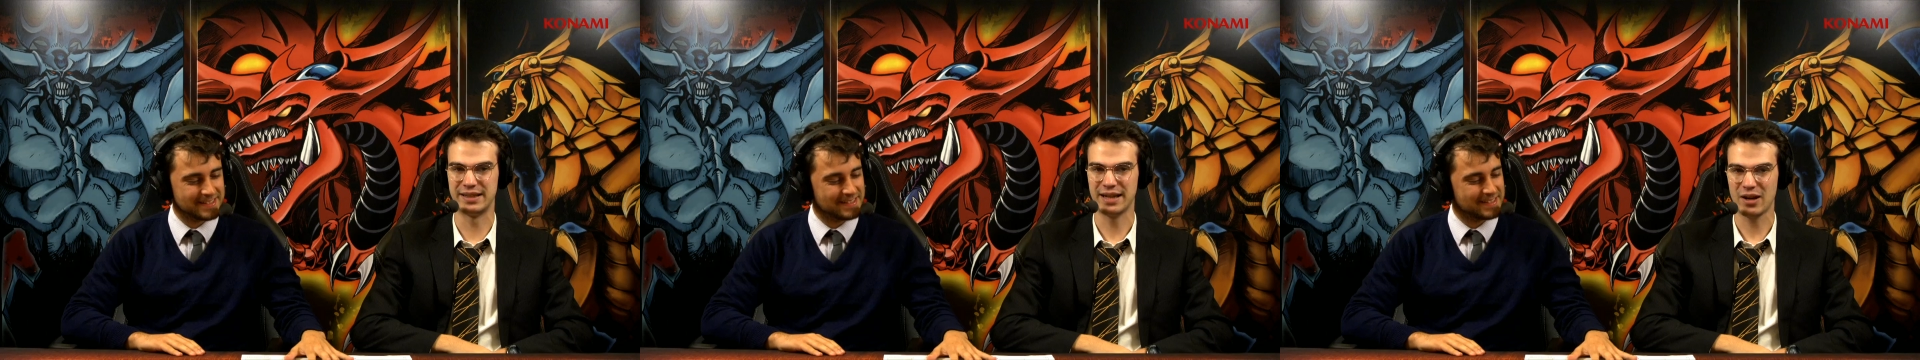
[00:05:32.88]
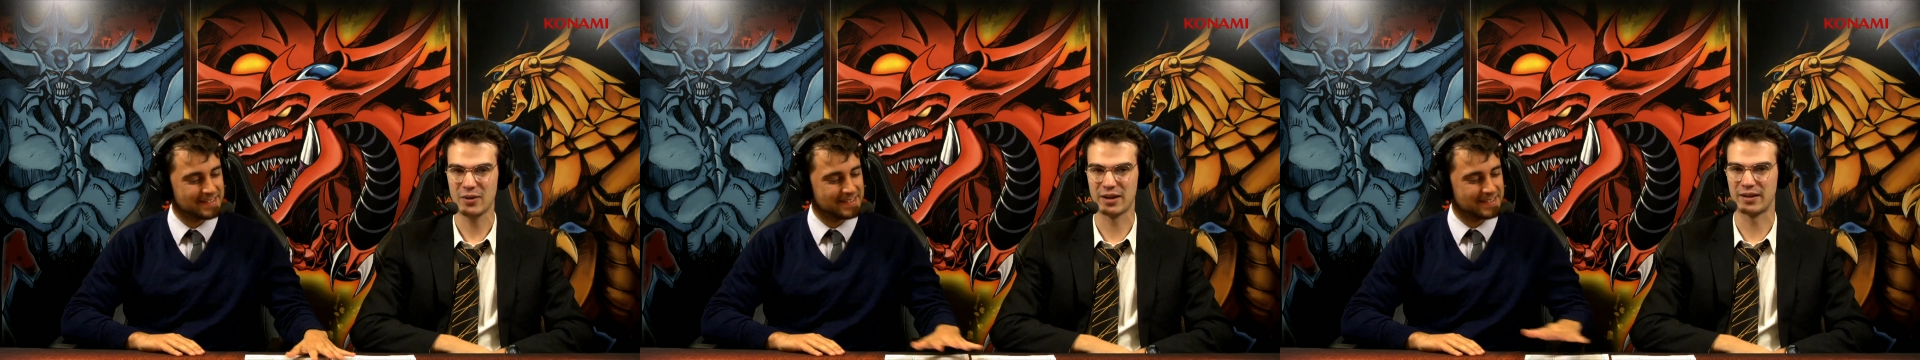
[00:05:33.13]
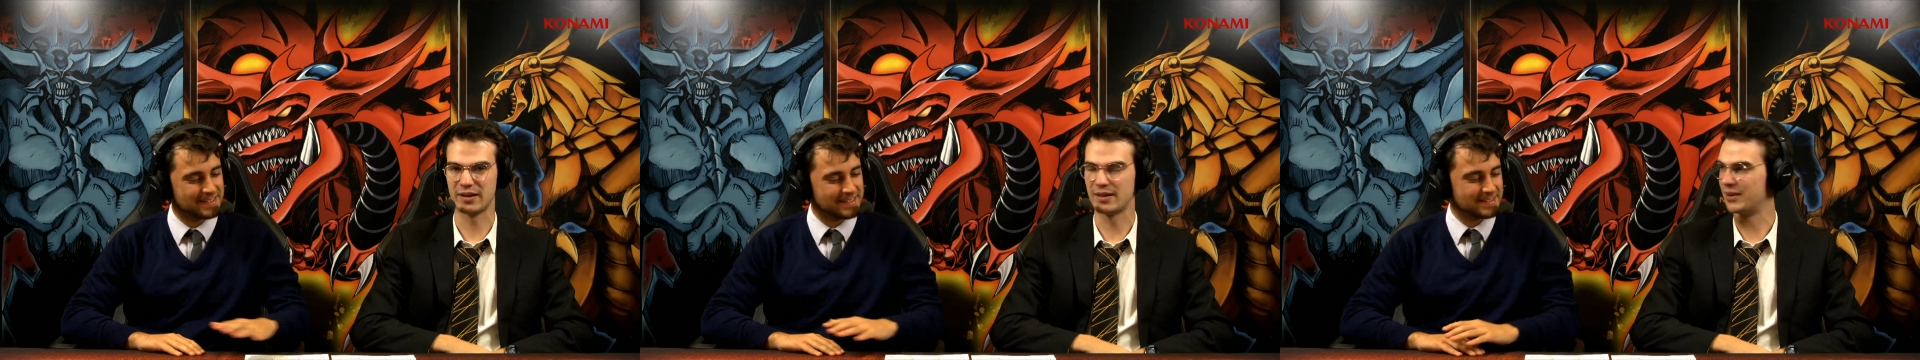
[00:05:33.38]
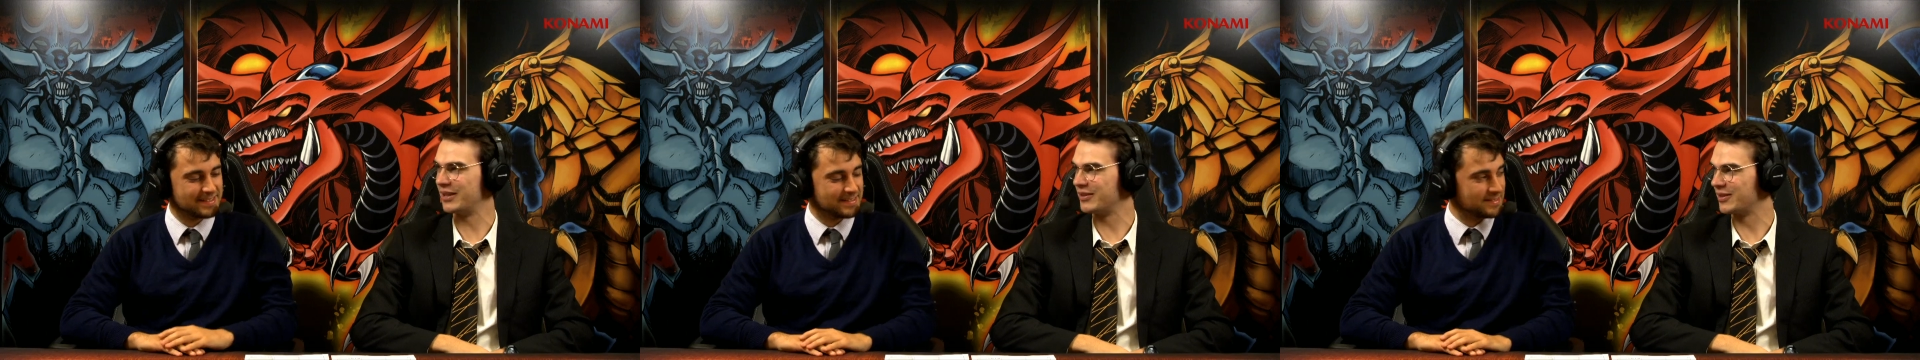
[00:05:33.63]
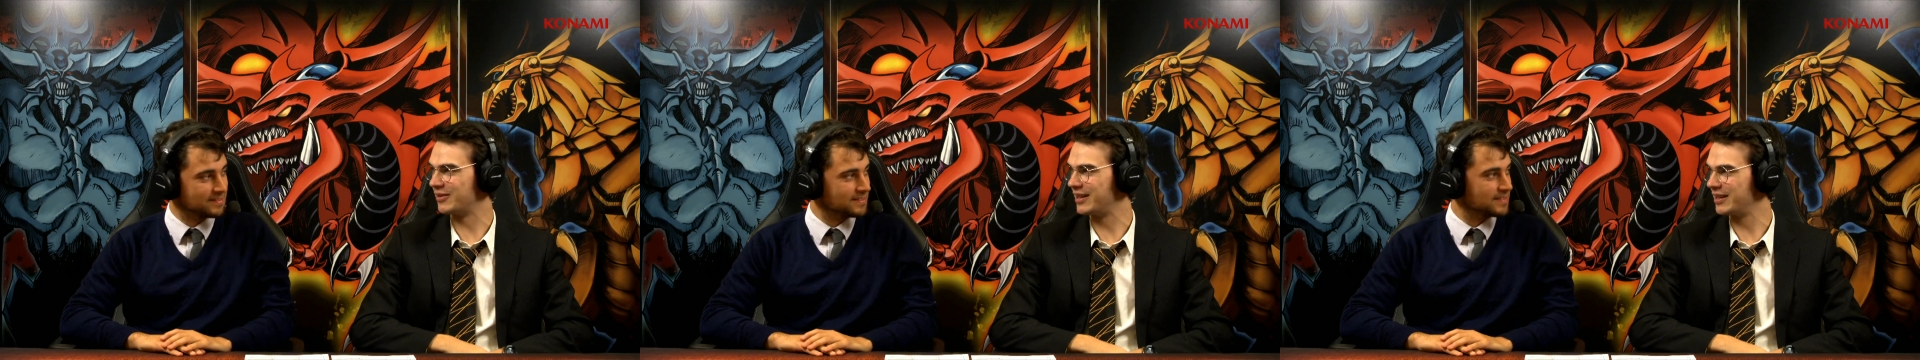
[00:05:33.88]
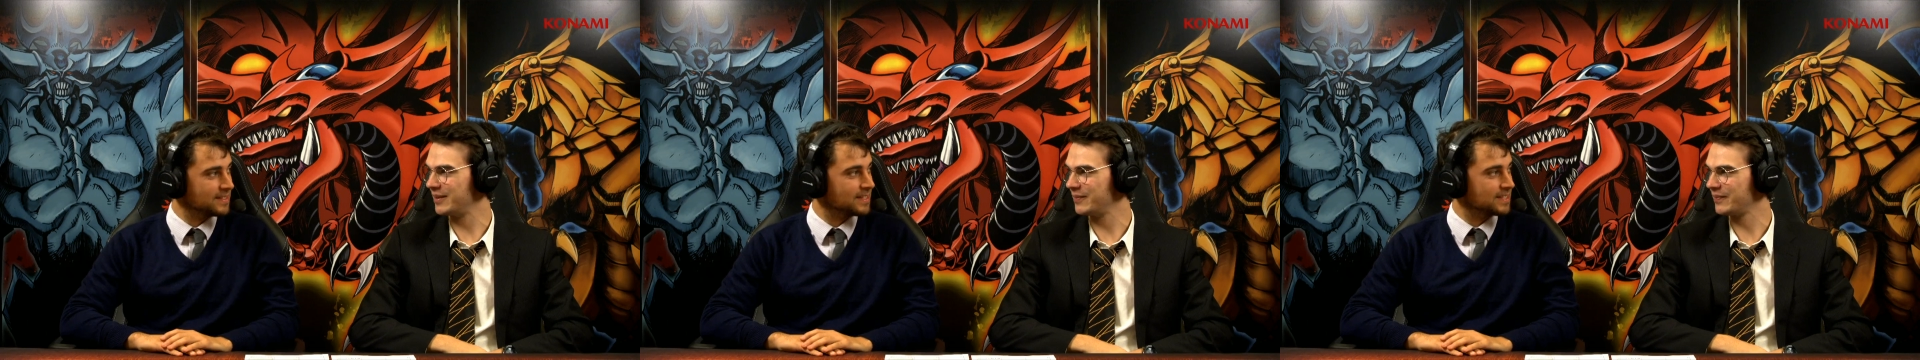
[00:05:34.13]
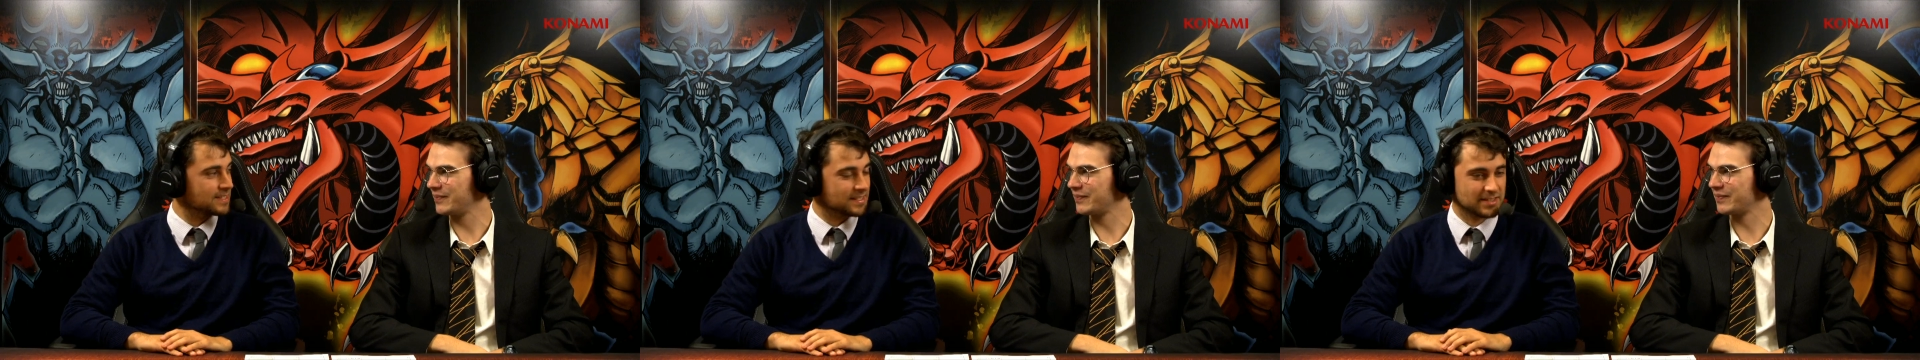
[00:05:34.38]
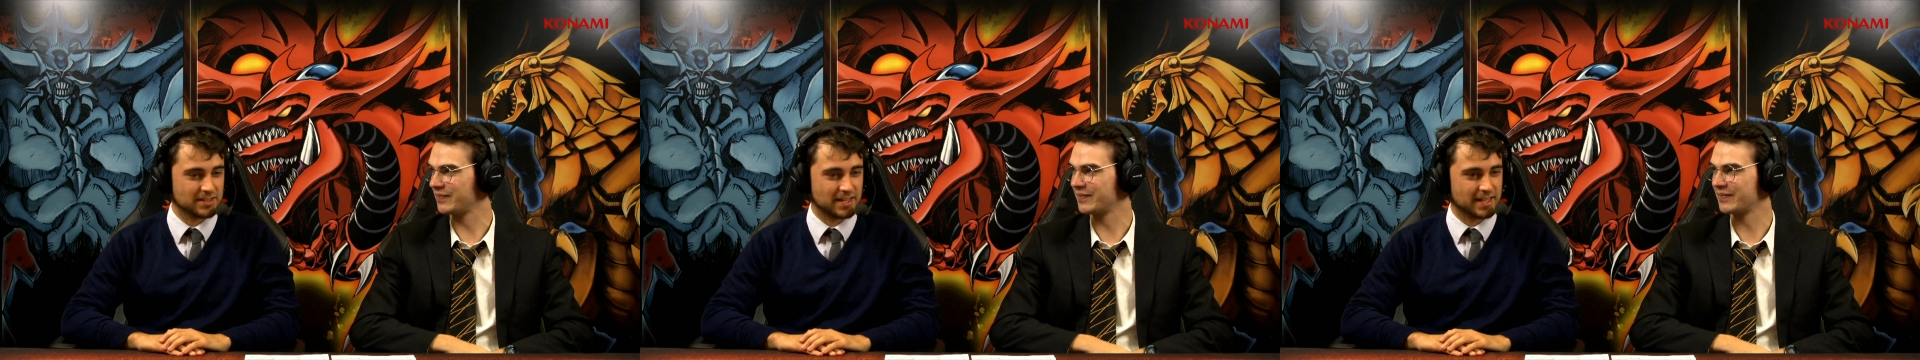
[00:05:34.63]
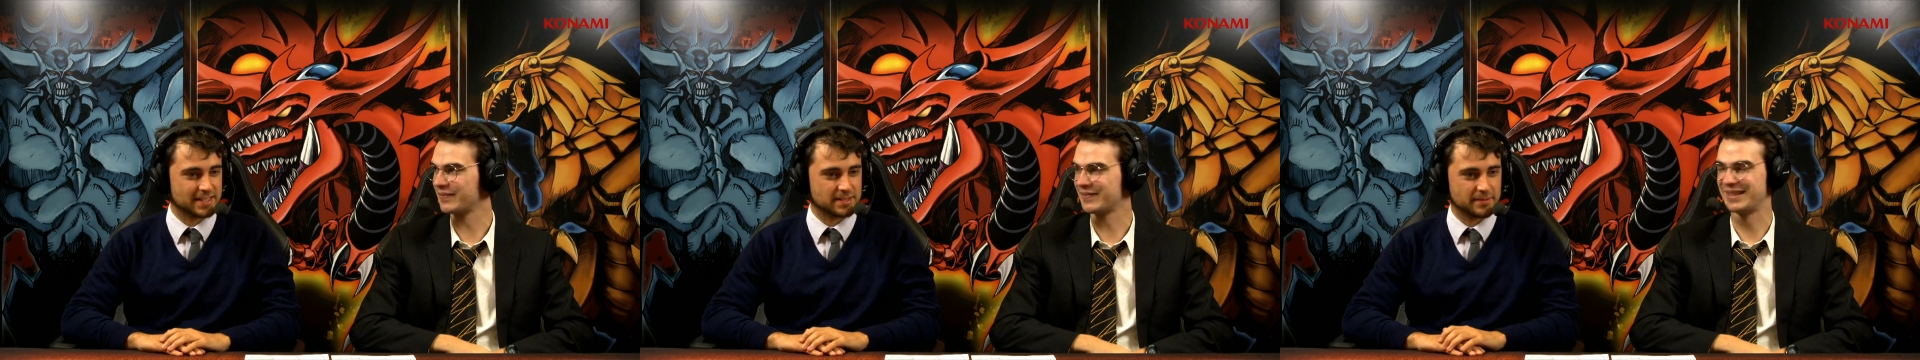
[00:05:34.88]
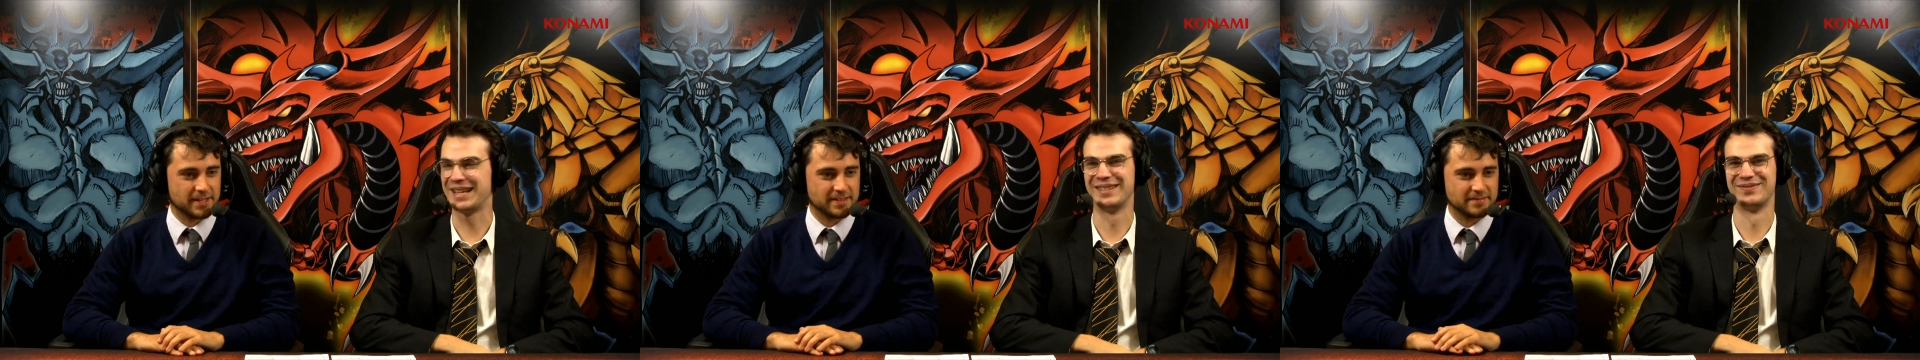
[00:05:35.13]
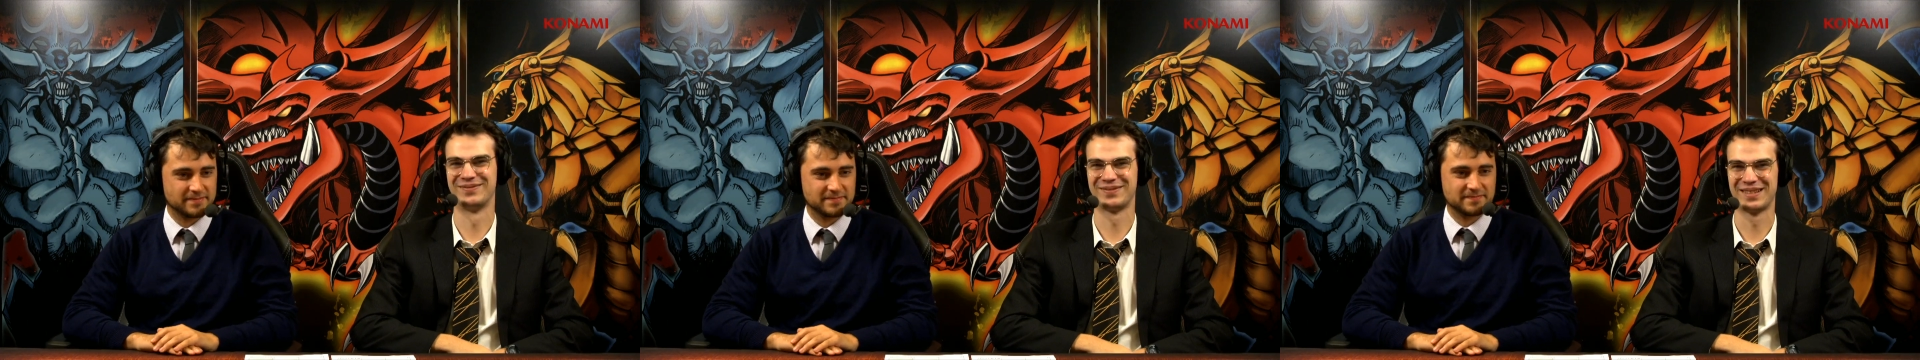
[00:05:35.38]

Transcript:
Speaker 1: now I think the player is already. It does look like it to me.